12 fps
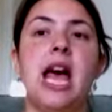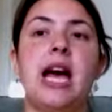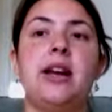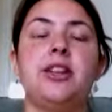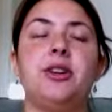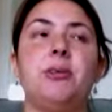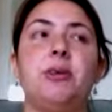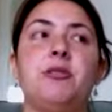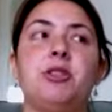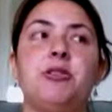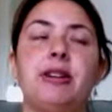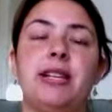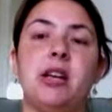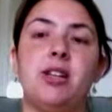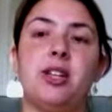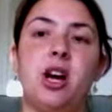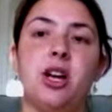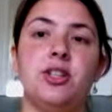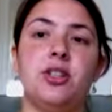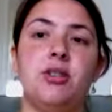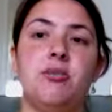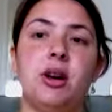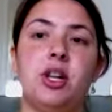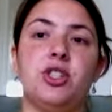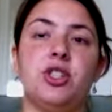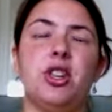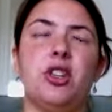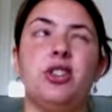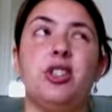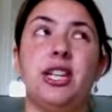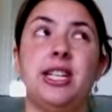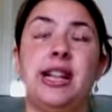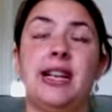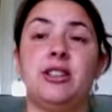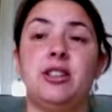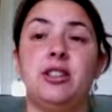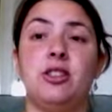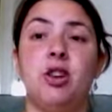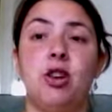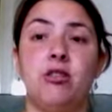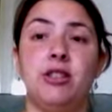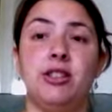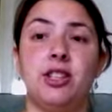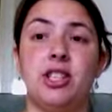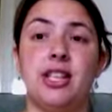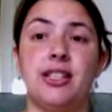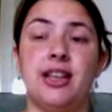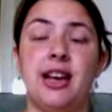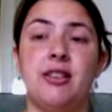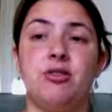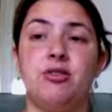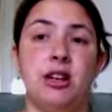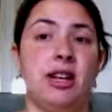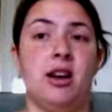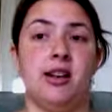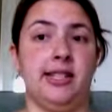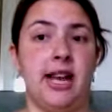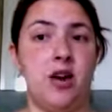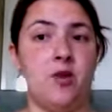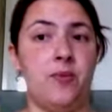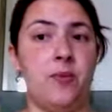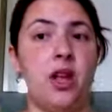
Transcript: and I don't want to restrict her diet too much, although she is lactose intolerant, so she has that already cut out.